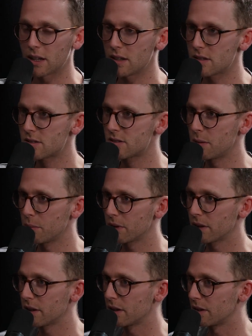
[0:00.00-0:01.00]
He's
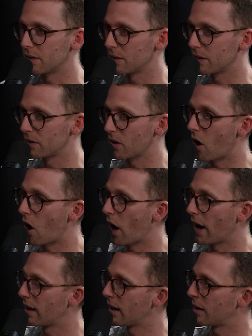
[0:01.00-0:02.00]
similar
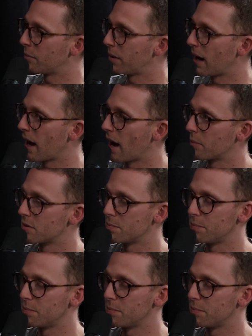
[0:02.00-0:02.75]
height and perhaps